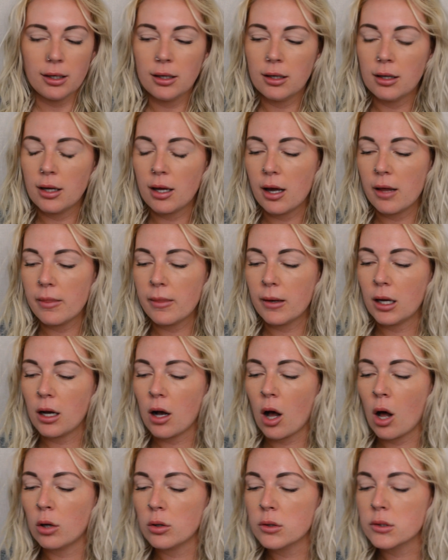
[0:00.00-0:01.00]
And then I
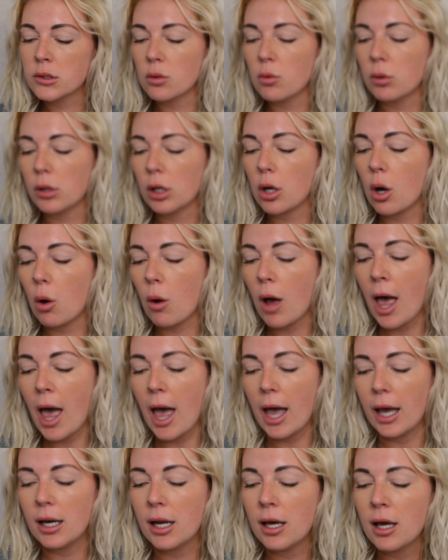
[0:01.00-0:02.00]
also want to go
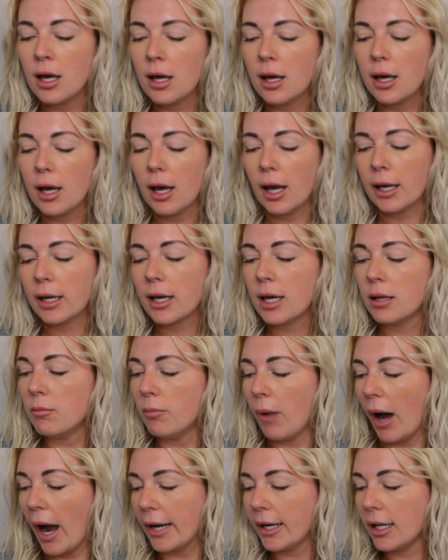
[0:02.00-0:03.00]
ahead and
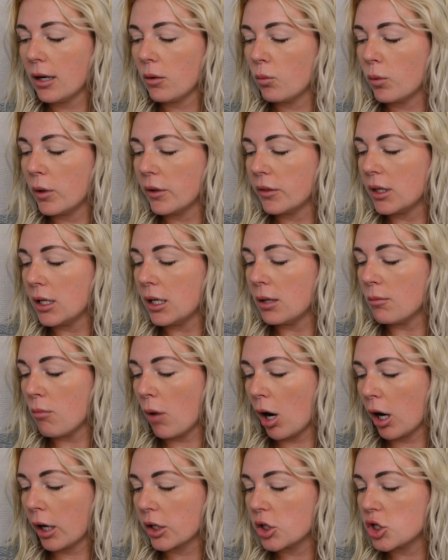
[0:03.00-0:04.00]
combine it with the
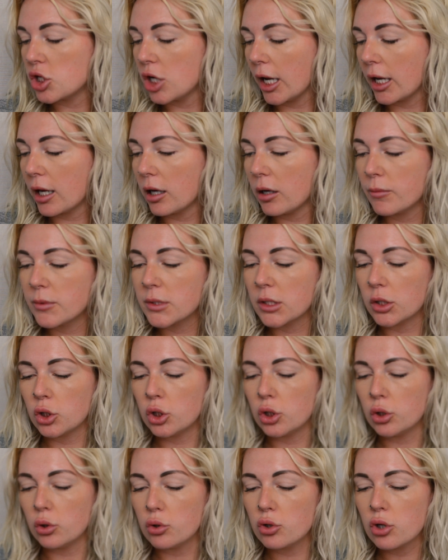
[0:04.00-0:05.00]
Marc Jacobs
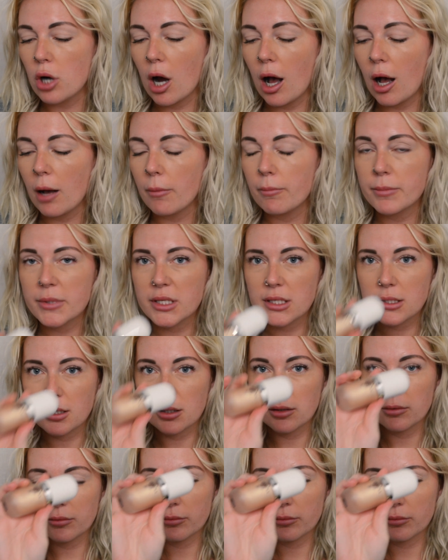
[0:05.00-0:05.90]
Dewdrops.